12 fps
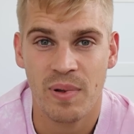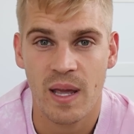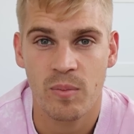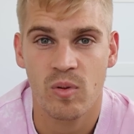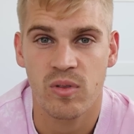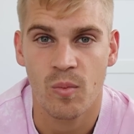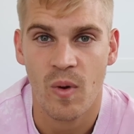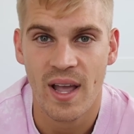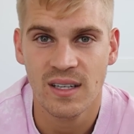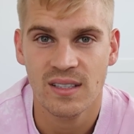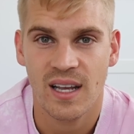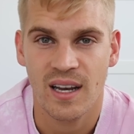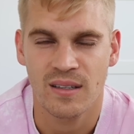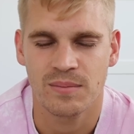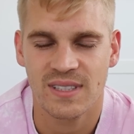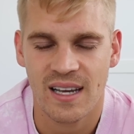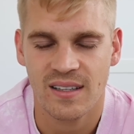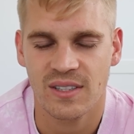people that went, and
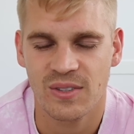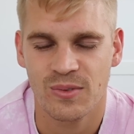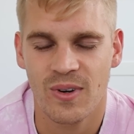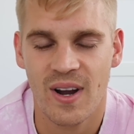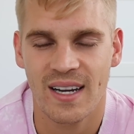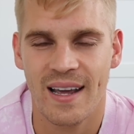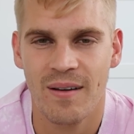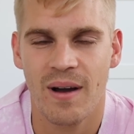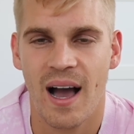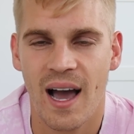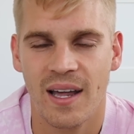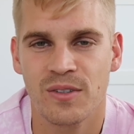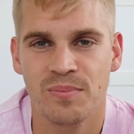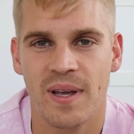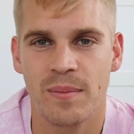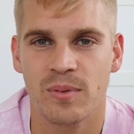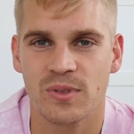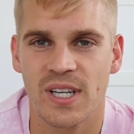I'm telling you right now, 100
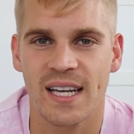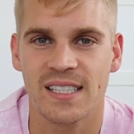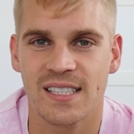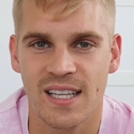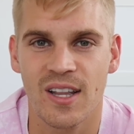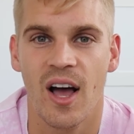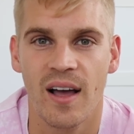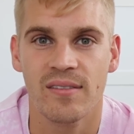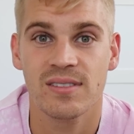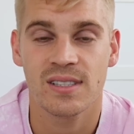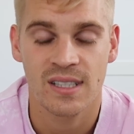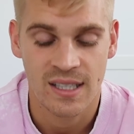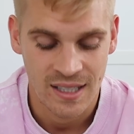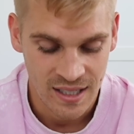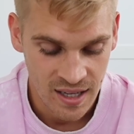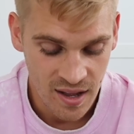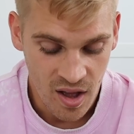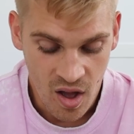people changed their lives.
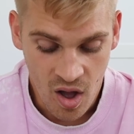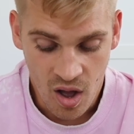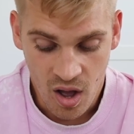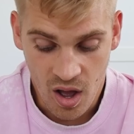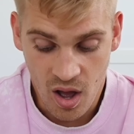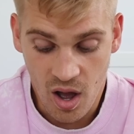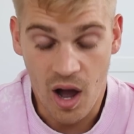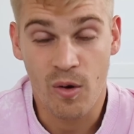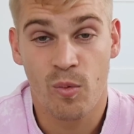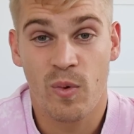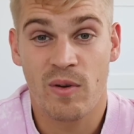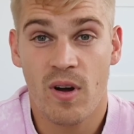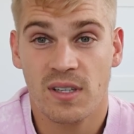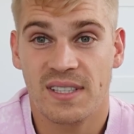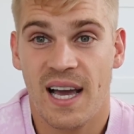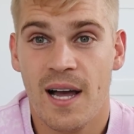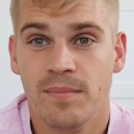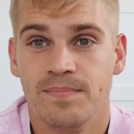We rocked
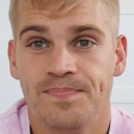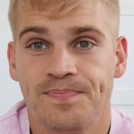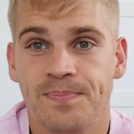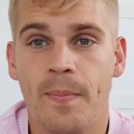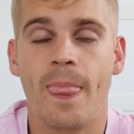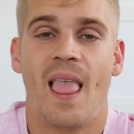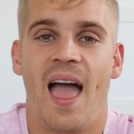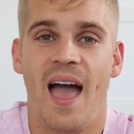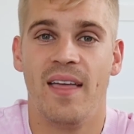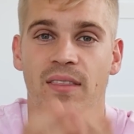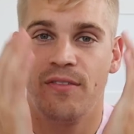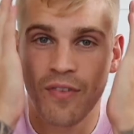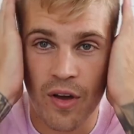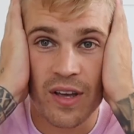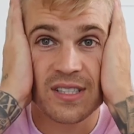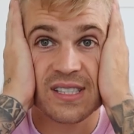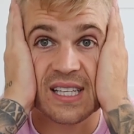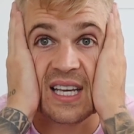up, and the
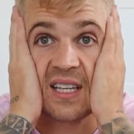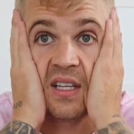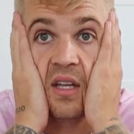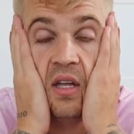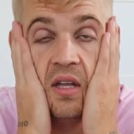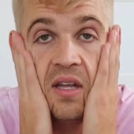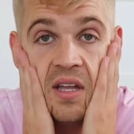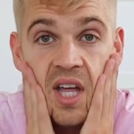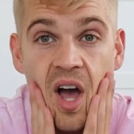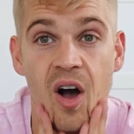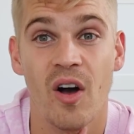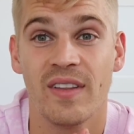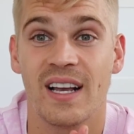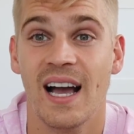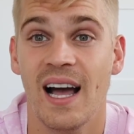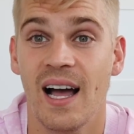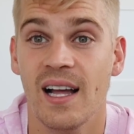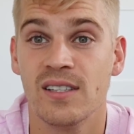first thing on the
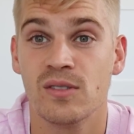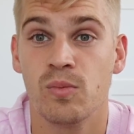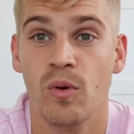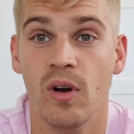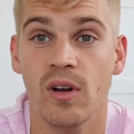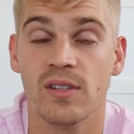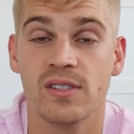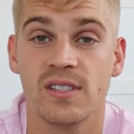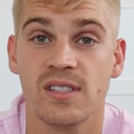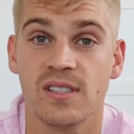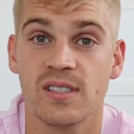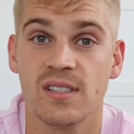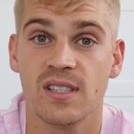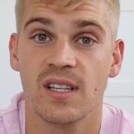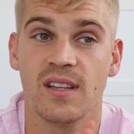cards was